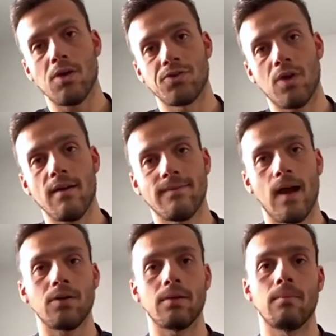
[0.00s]
So I
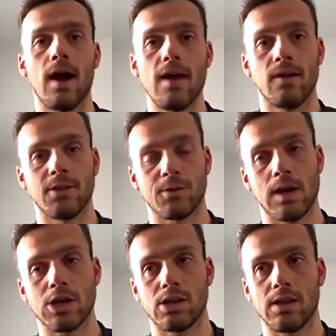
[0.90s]
found in my events,
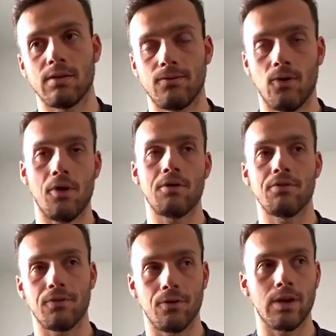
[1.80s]
especially the 400
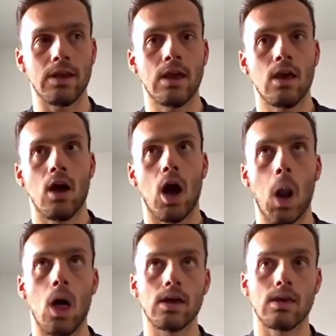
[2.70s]
free, a
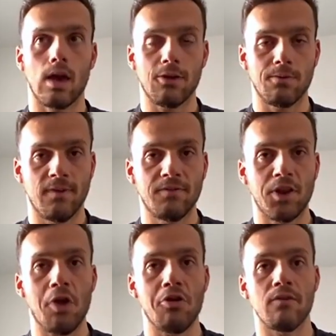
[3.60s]
lot of guys from
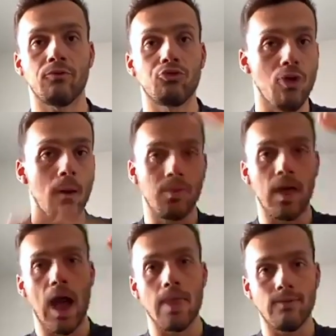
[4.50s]
1500 have dropped
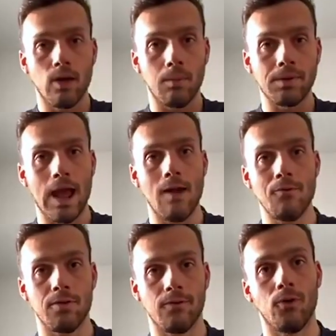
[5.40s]
that and they've come down to
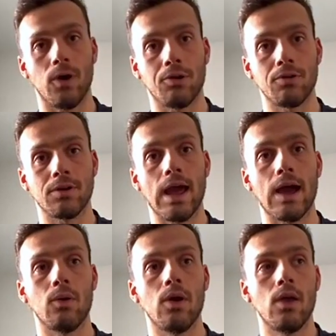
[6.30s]
the 400
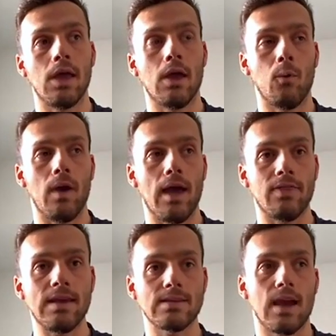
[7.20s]
now, where
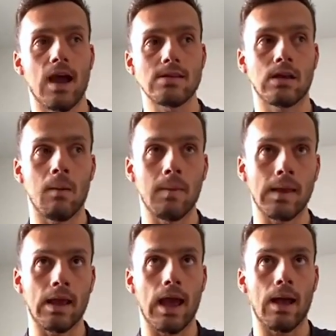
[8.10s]
these guys are
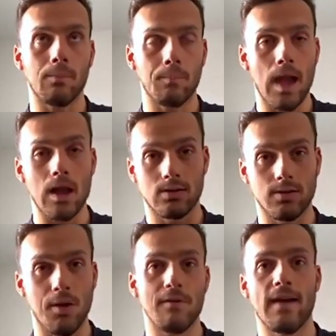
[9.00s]
coming back
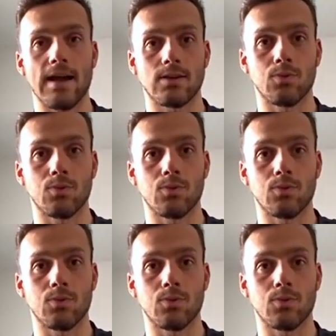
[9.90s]
so fast.